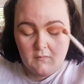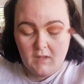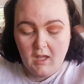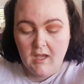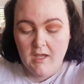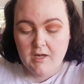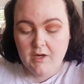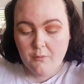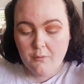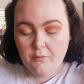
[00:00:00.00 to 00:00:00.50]

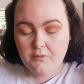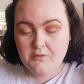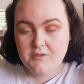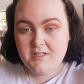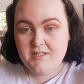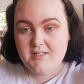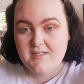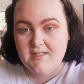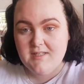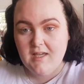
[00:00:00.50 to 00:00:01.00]
and I want
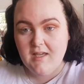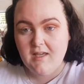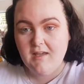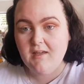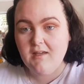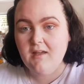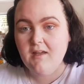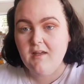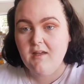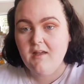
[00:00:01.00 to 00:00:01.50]
to
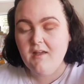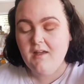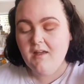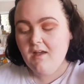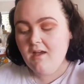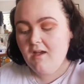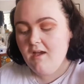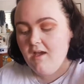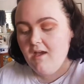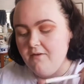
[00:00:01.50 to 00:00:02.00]
see
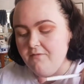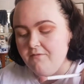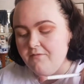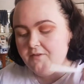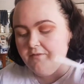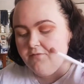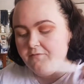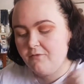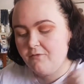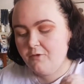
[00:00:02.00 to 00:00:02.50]
if
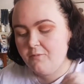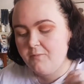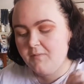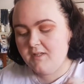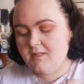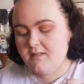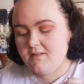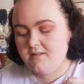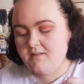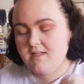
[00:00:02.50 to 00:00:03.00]
the
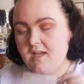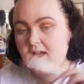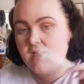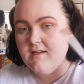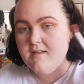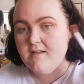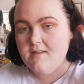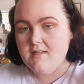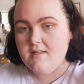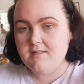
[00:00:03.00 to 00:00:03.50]
formulas
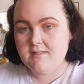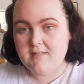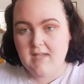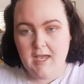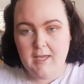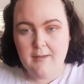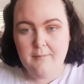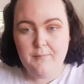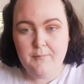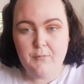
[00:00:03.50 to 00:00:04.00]
are the
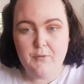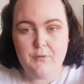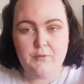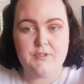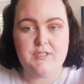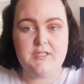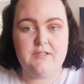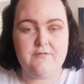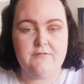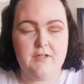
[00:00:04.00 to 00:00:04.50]
same or
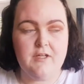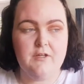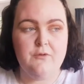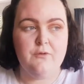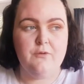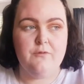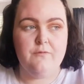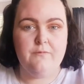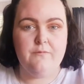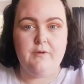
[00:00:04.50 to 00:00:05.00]
different
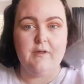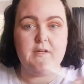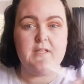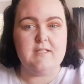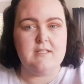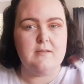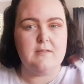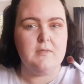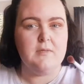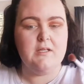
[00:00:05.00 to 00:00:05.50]
or very
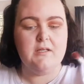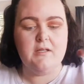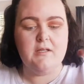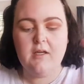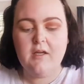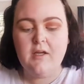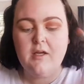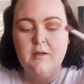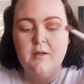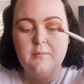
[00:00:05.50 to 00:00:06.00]
similar.
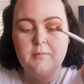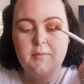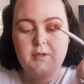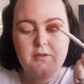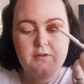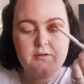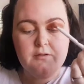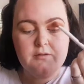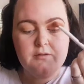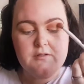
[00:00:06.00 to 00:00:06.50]

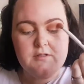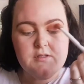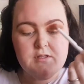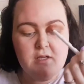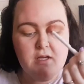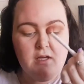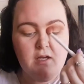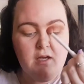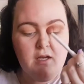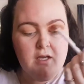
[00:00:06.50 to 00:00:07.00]
Because
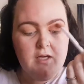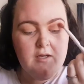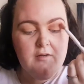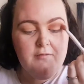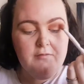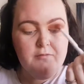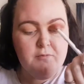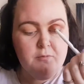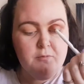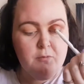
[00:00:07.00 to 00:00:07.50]
if
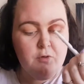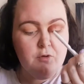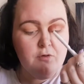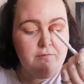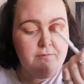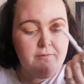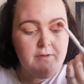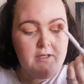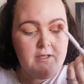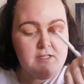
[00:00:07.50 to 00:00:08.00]

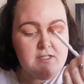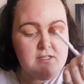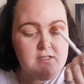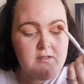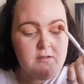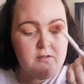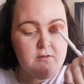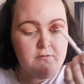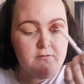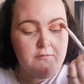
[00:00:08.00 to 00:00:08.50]
Morphe's
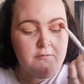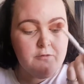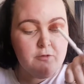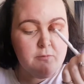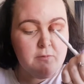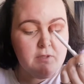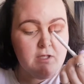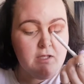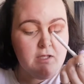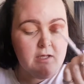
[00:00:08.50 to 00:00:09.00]

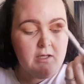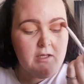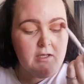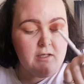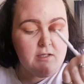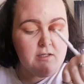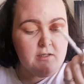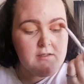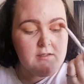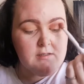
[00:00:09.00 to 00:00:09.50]
formula
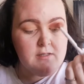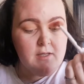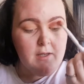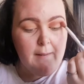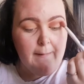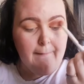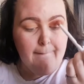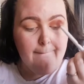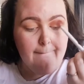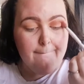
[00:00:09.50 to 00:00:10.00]
is
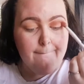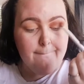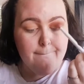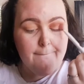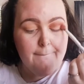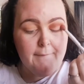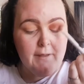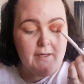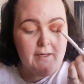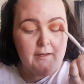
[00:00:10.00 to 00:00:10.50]

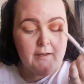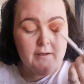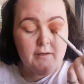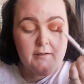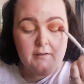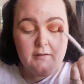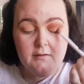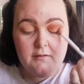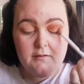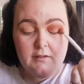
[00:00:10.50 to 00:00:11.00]

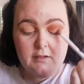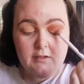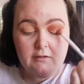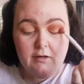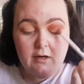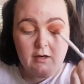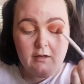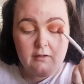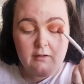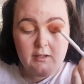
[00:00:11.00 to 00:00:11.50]
better than
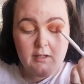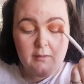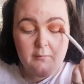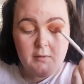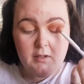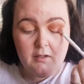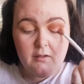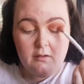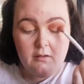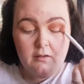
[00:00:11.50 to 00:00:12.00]
Crown
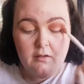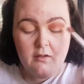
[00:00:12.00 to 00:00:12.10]
Glamour,